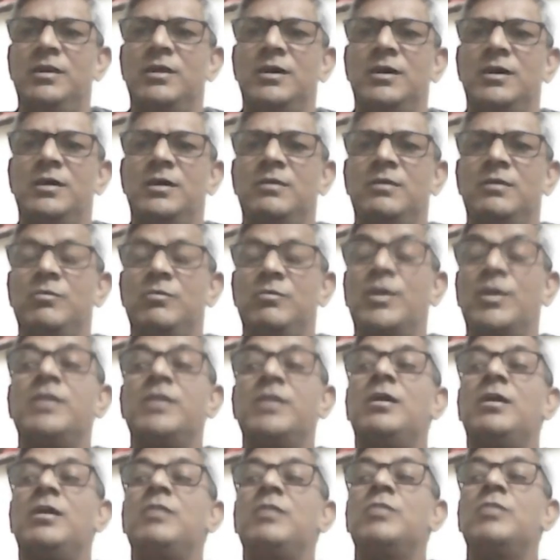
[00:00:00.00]

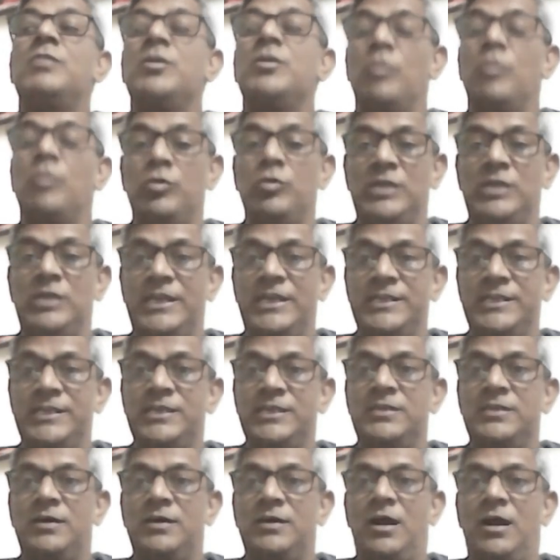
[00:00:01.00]
one old
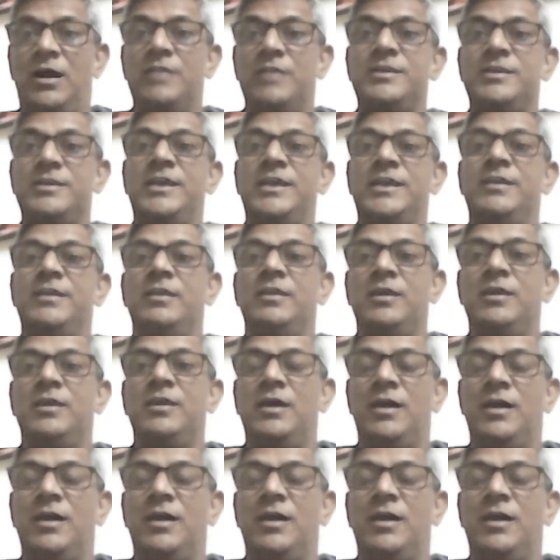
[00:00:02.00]
lady, 100